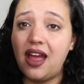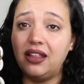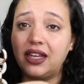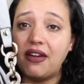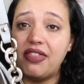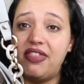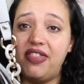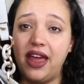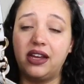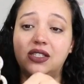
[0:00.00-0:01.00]
like
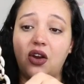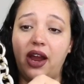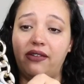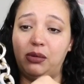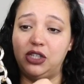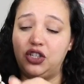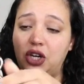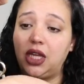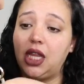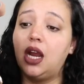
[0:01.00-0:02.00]
thick. Sorry, I have a bunch of
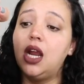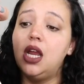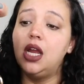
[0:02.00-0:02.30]
junk in there.